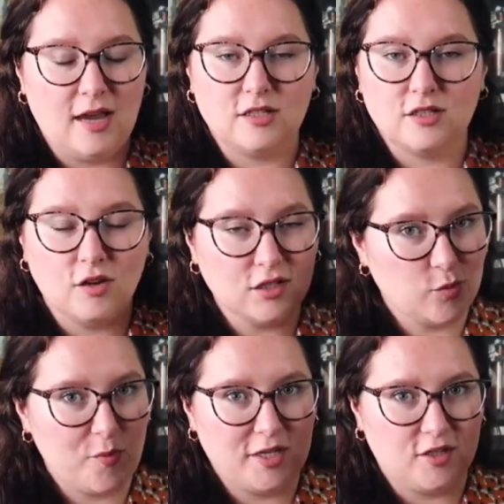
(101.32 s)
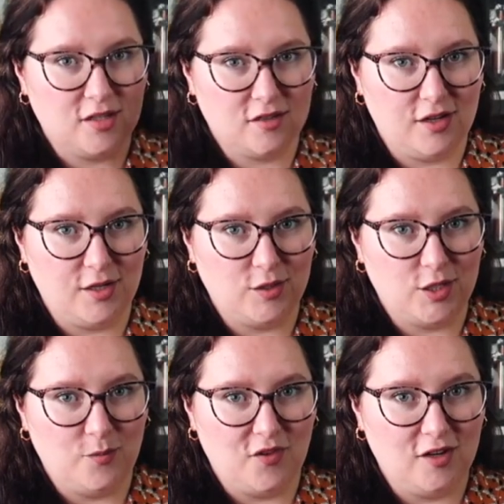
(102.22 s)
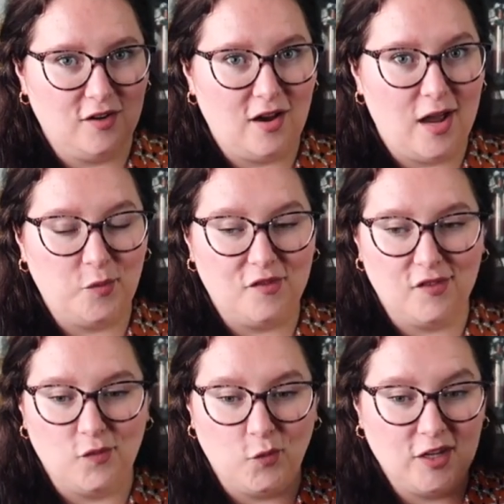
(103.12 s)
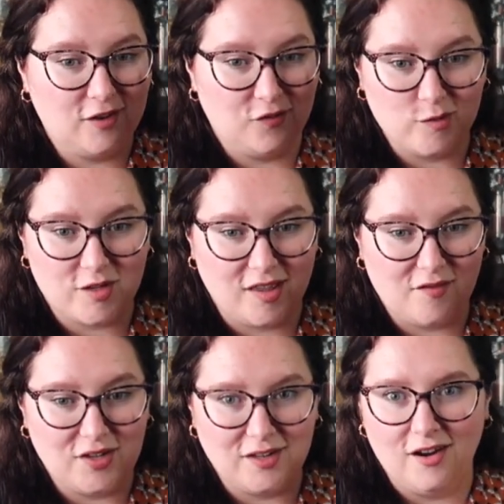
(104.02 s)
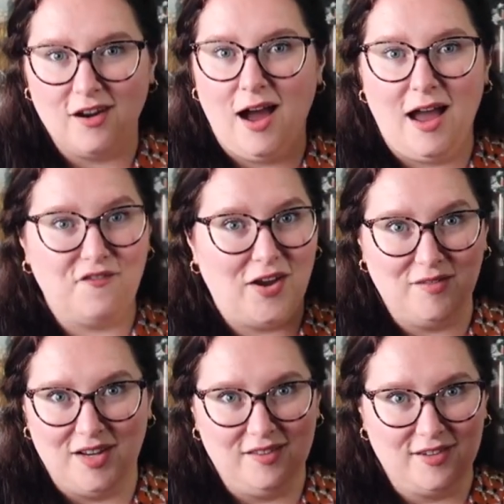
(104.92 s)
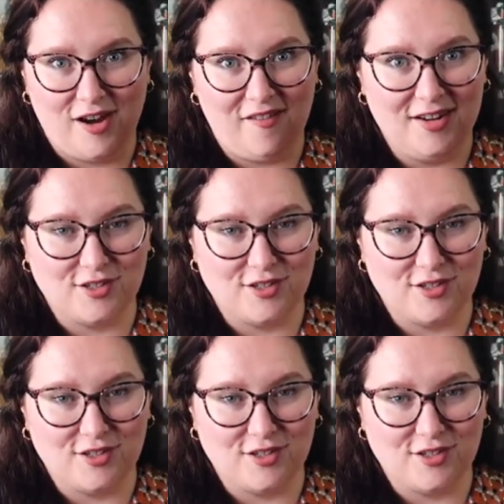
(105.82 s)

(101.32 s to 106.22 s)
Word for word: I saw someone mention this on a YouTube video and within a week of watching that video I found it in the charity